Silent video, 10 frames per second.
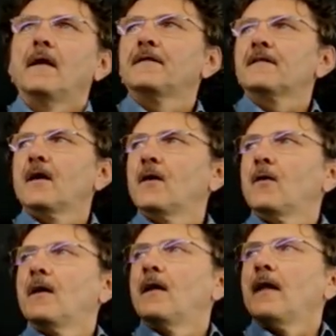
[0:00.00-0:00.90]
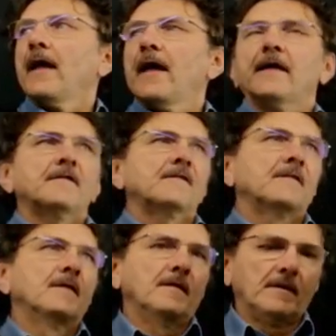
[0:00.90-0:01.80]
So
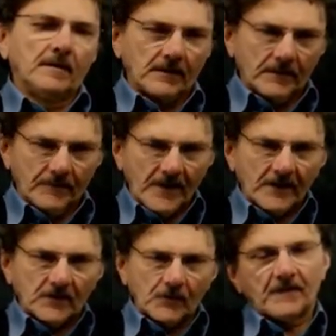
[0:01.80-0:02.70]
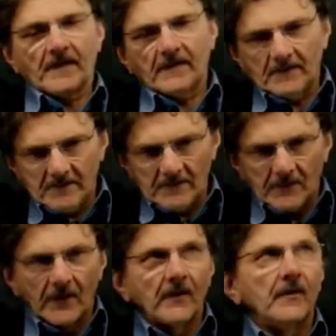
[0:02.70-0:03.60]
x vector with x is
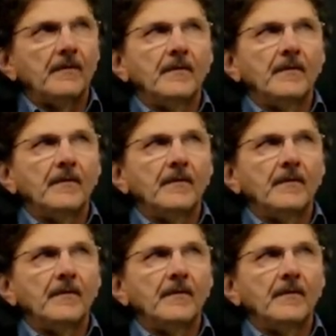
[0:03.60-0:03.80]
0.